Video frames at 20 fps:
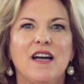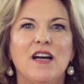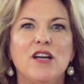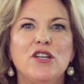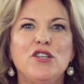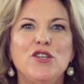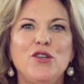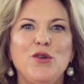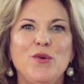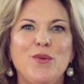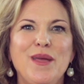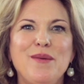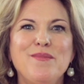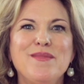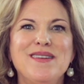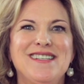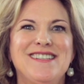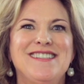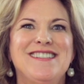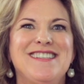a new
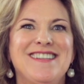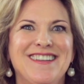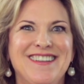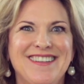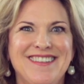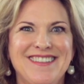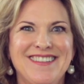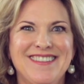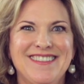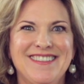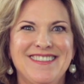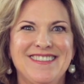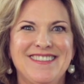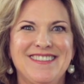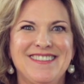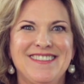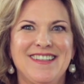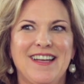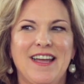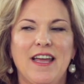image.
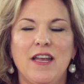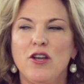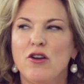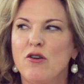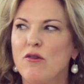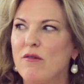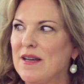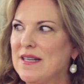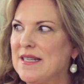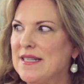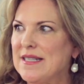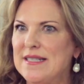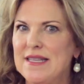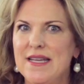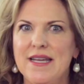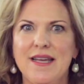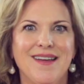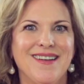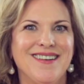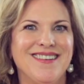And you're going to
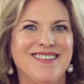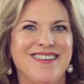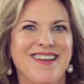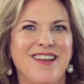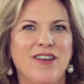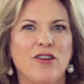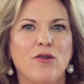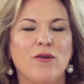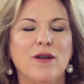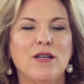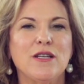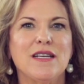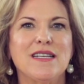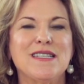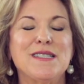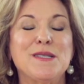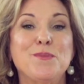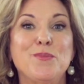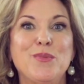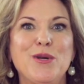see it and you're going to
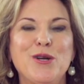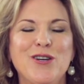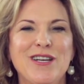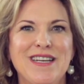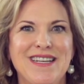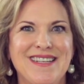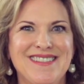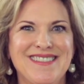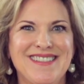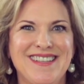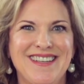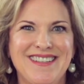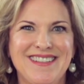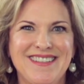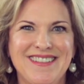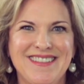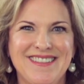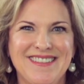experience it.